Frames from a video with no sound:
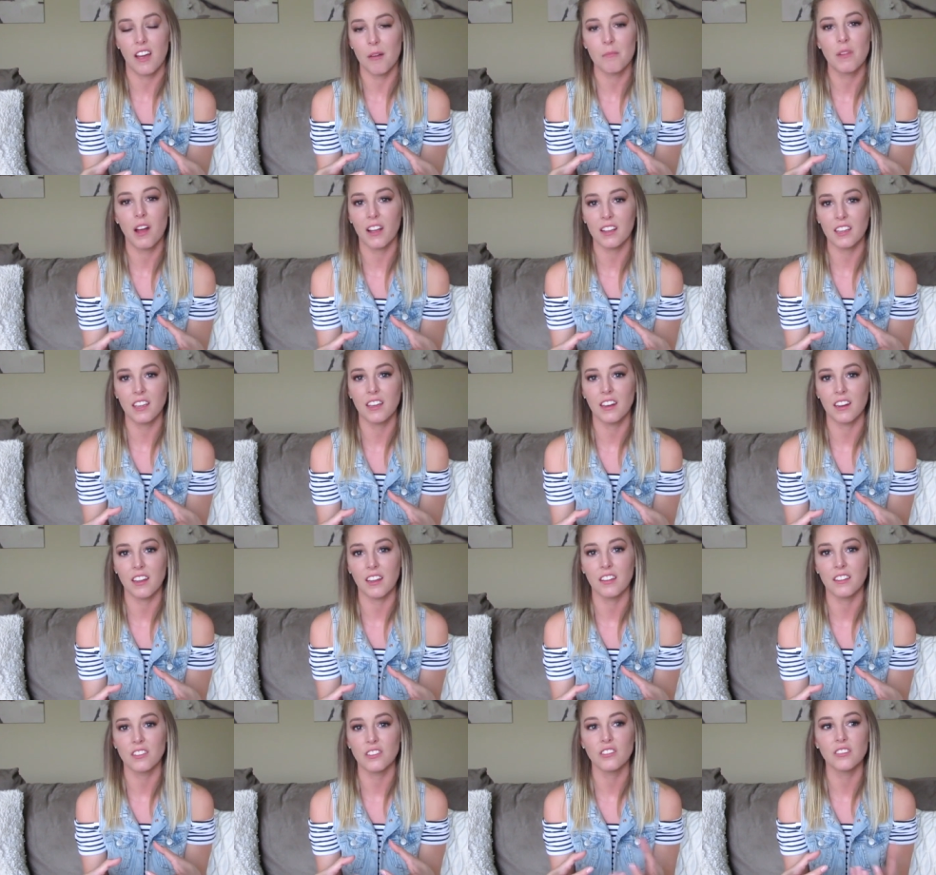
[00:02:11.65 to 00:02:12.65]
I'm not
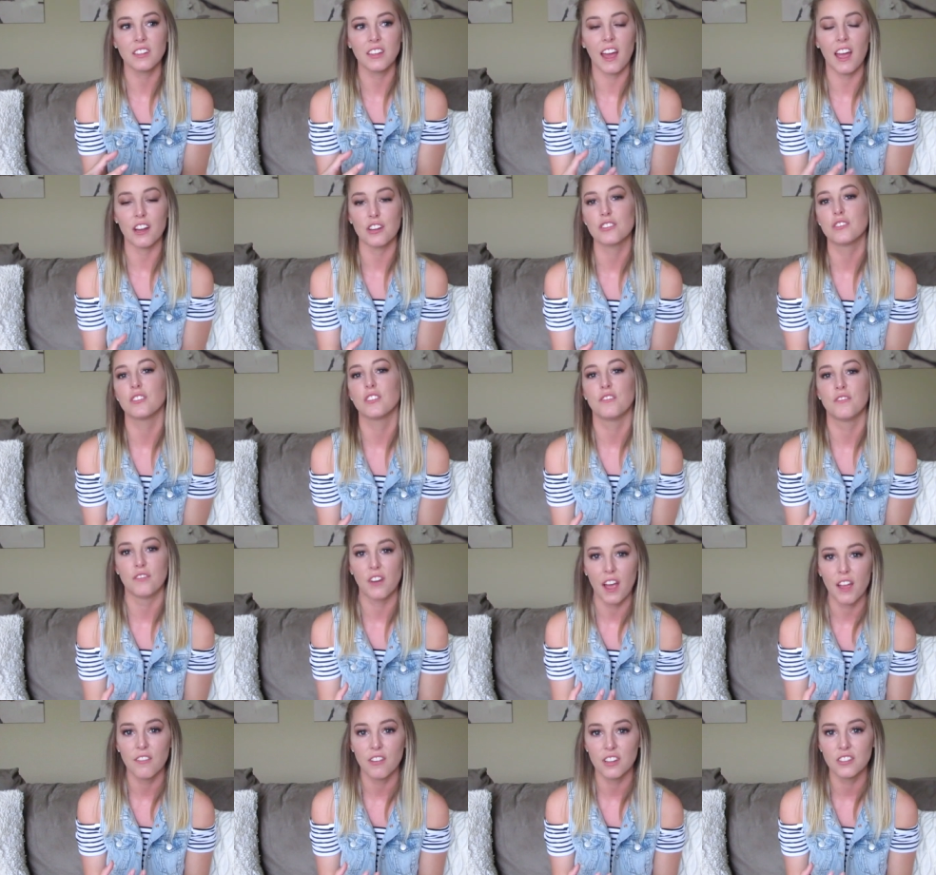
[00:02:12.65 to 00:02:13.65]
kidding. They're like actually
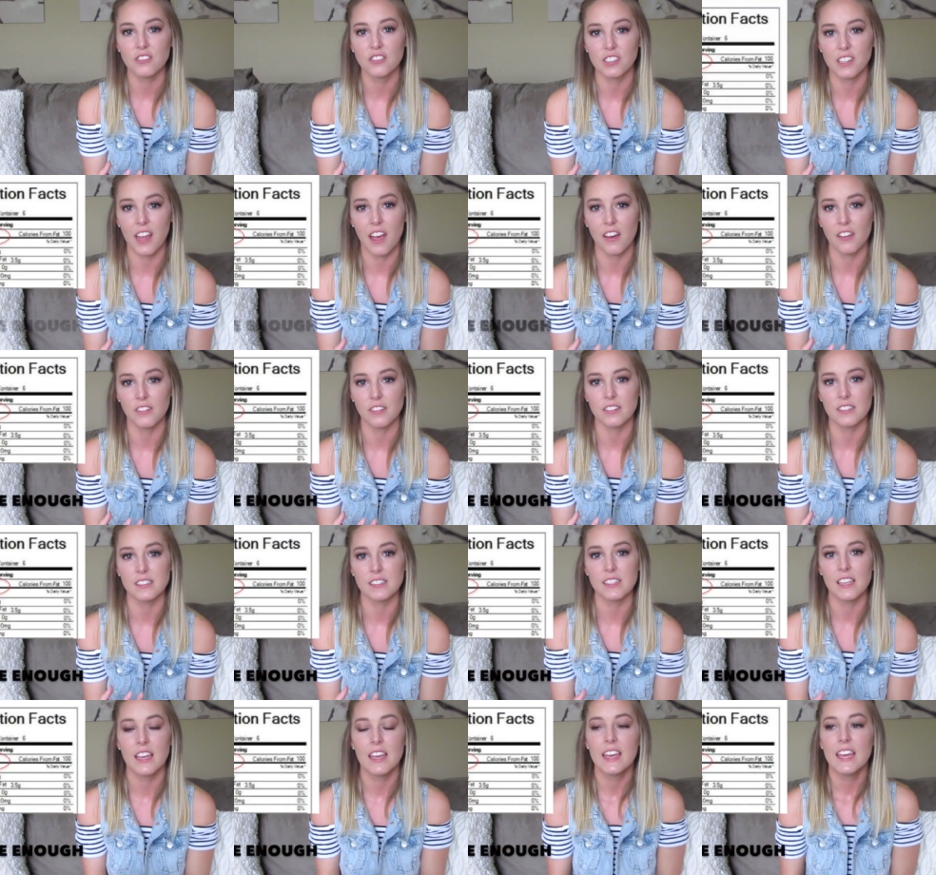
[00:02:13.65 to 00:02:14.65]
500
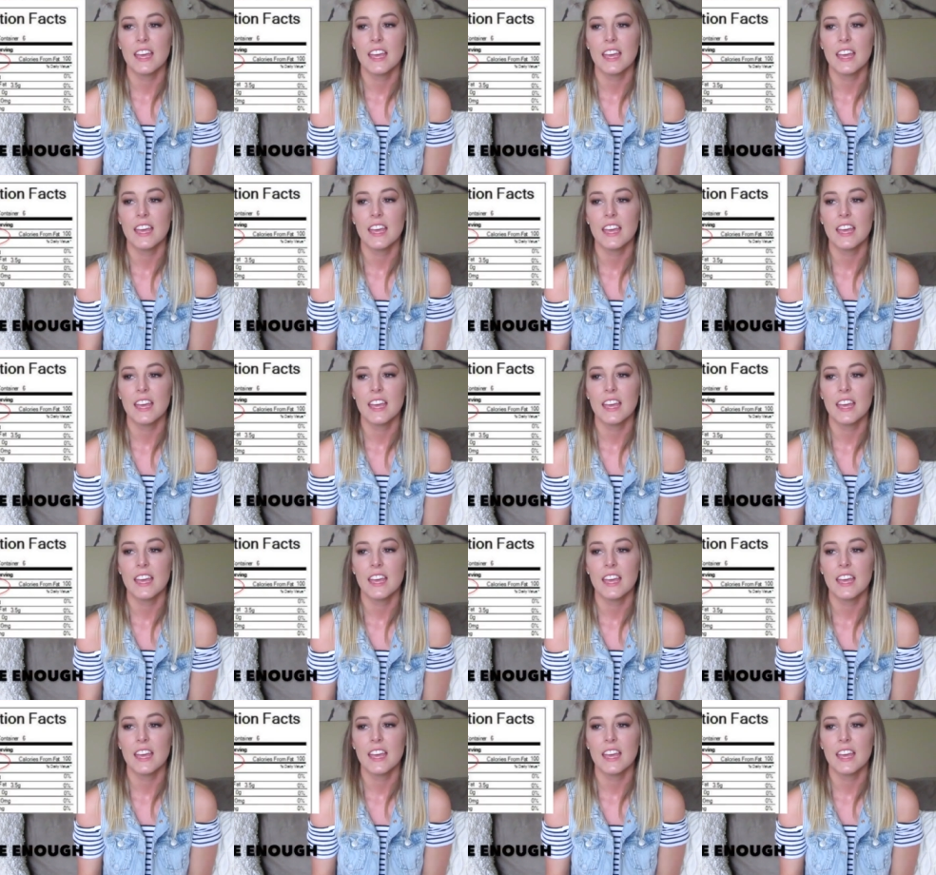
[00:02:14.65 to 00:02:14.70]
calories.